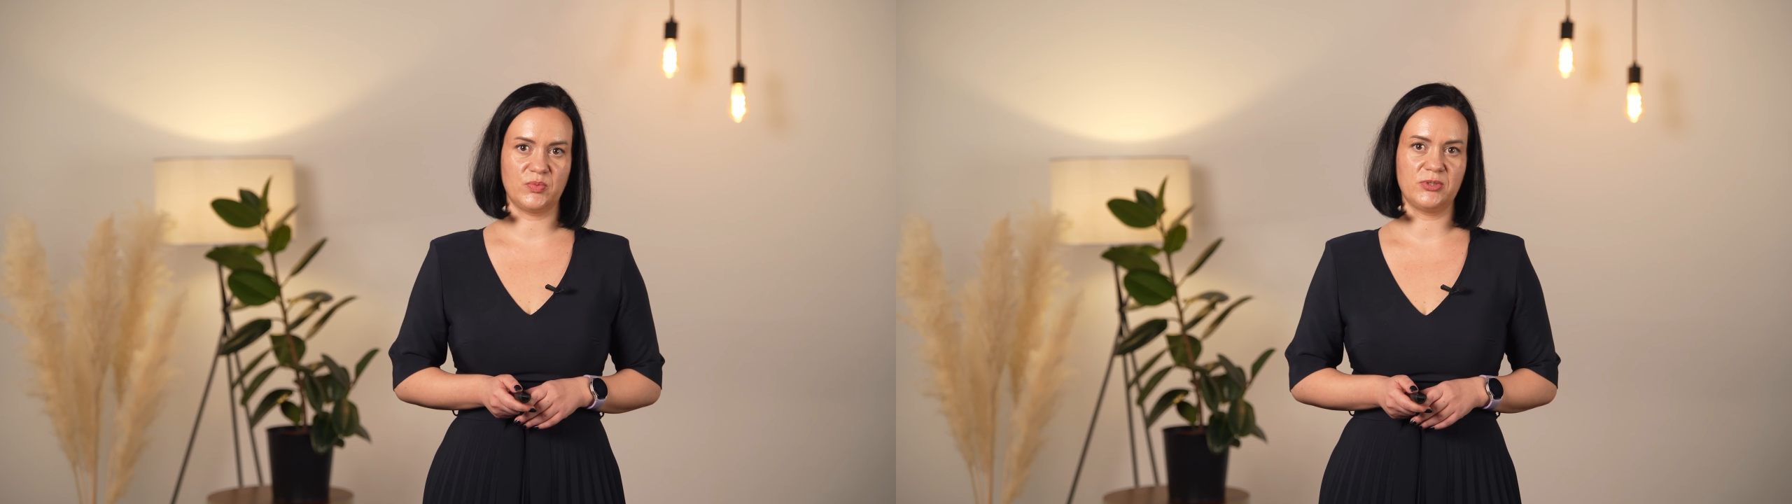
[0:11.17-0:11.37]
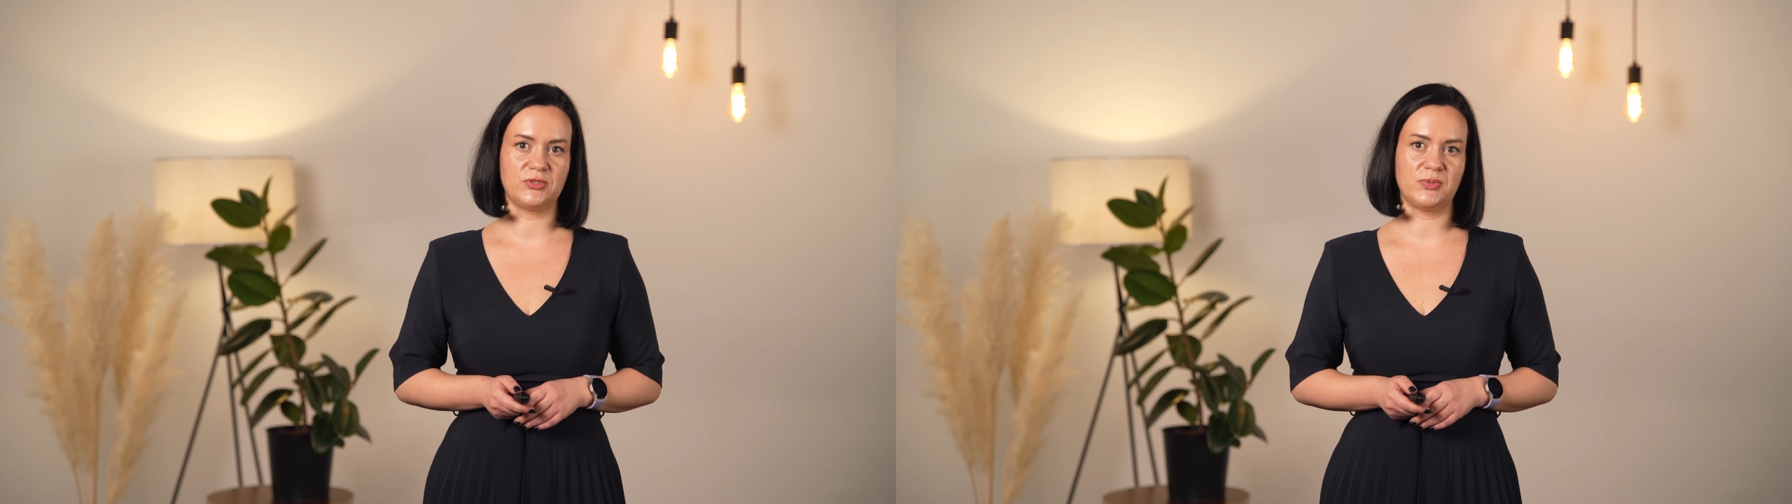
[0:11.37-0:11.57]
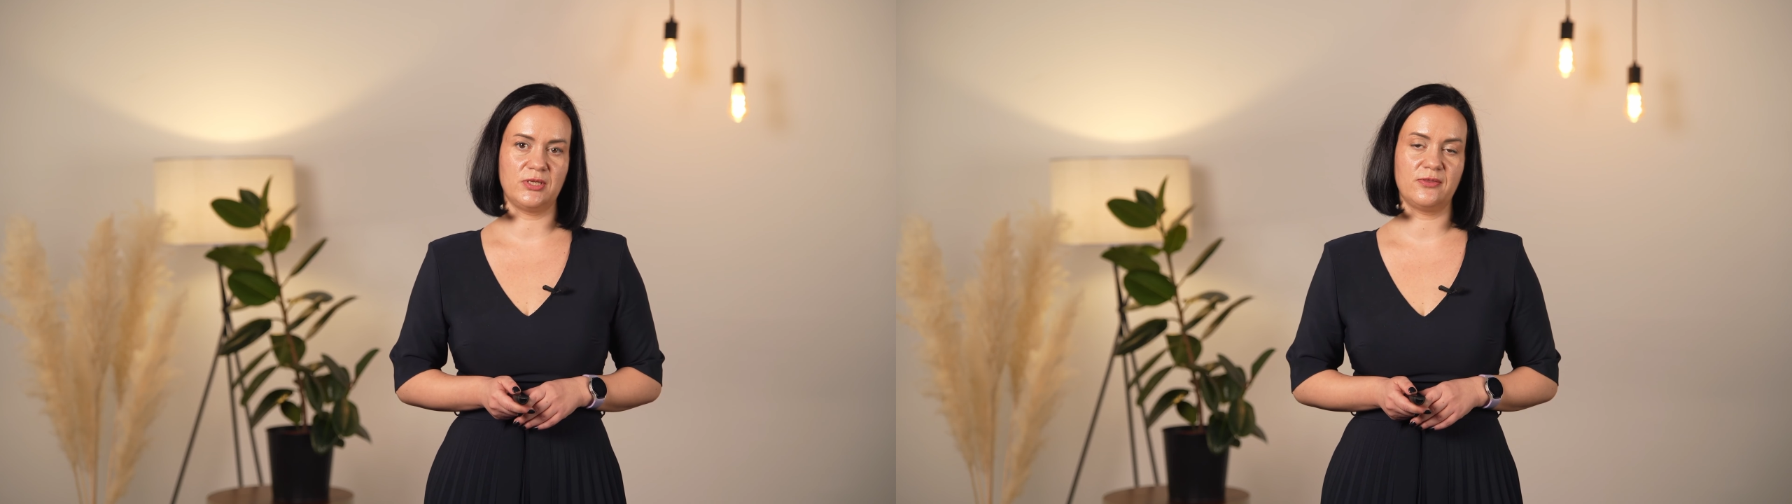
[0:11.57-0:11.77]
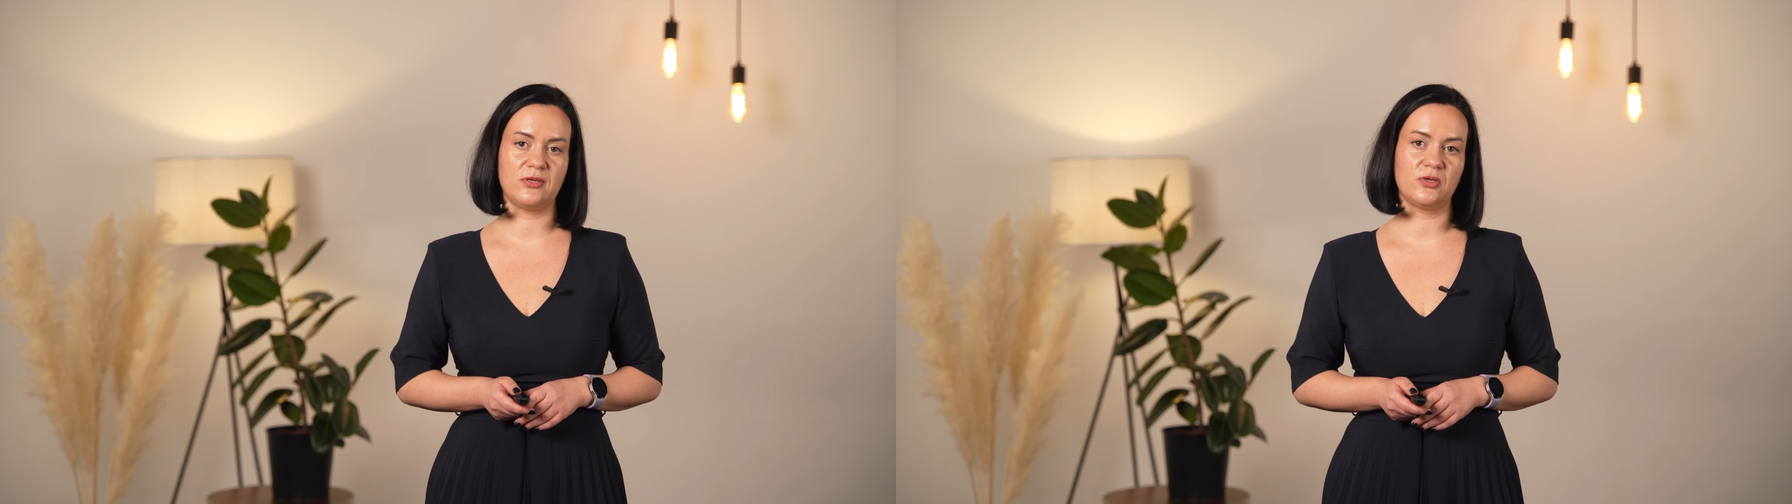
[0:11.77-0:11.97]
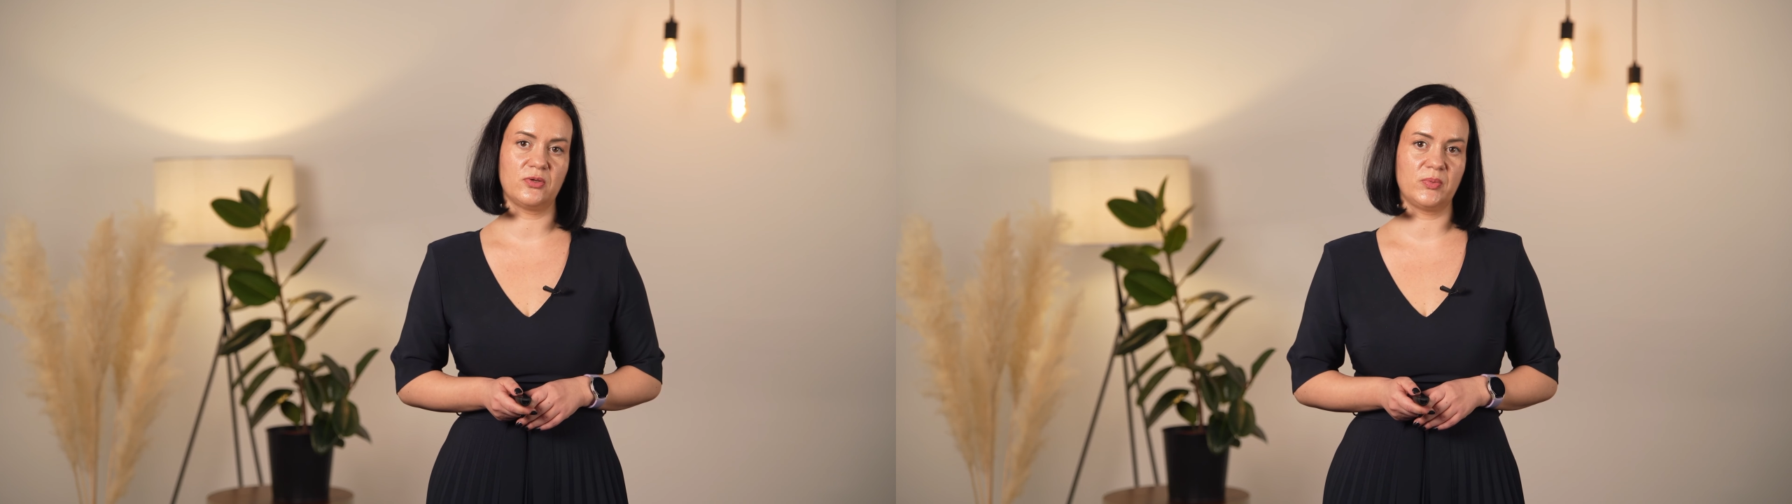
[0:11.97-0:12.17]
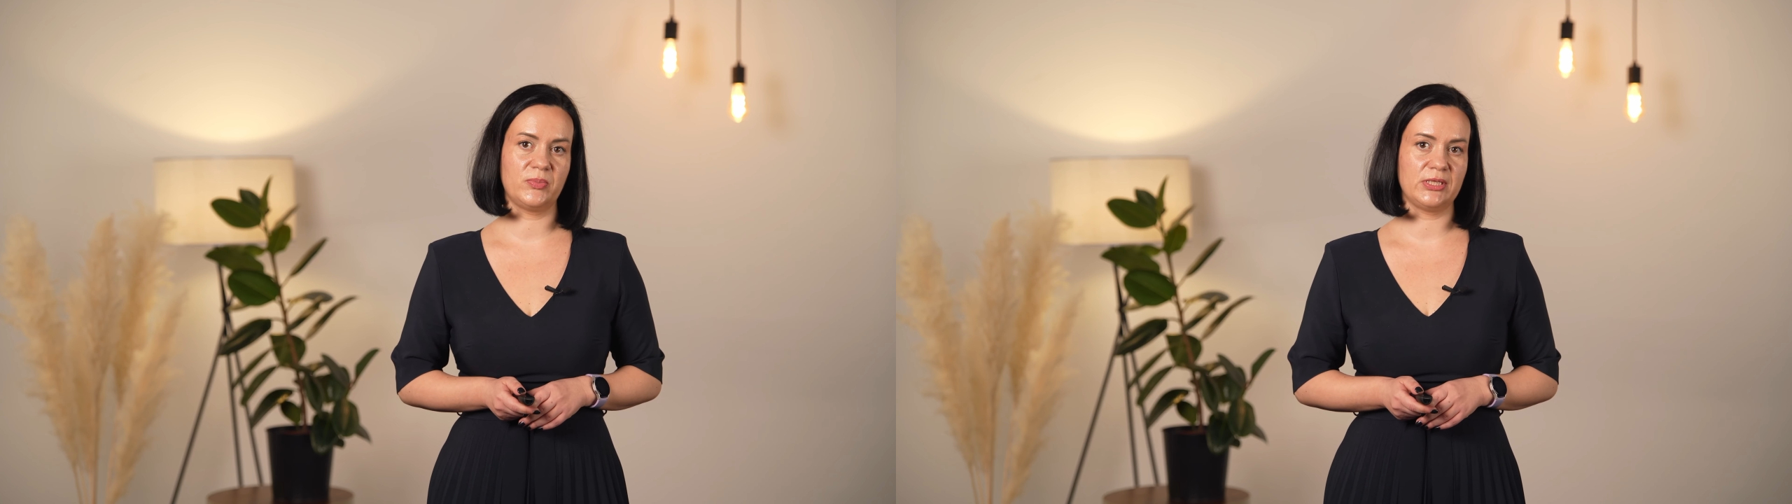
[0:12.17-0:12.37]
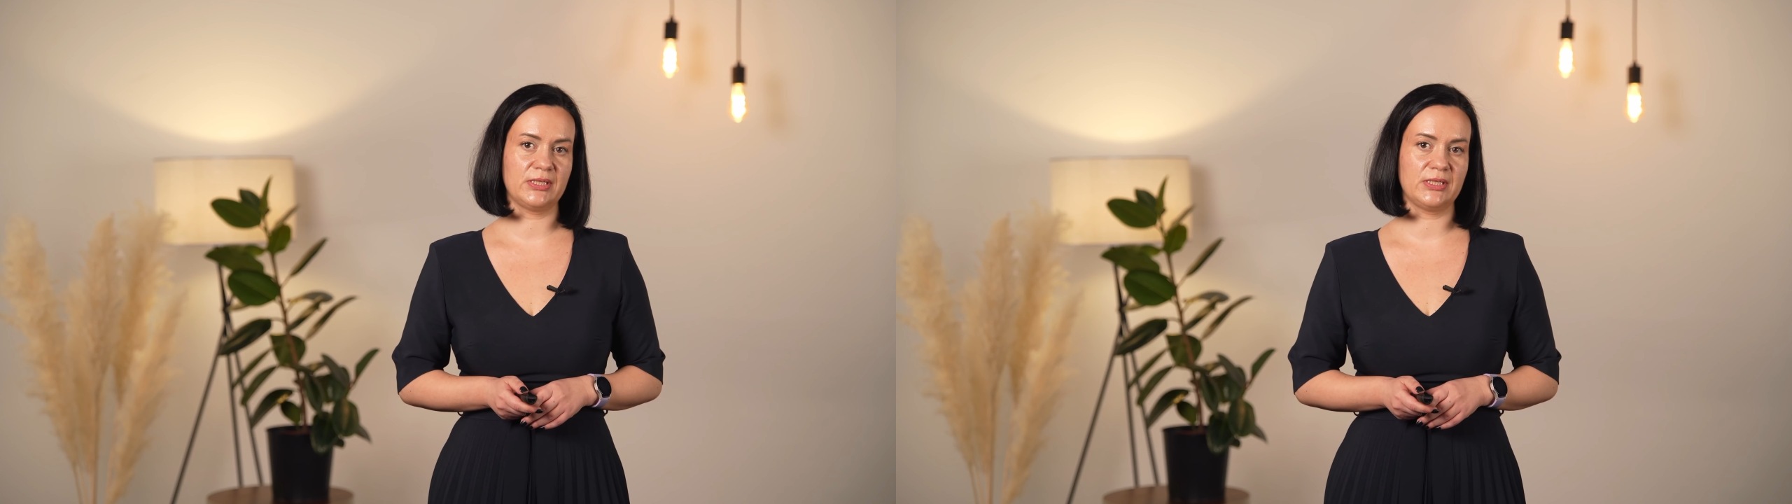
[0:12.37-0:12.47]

between the European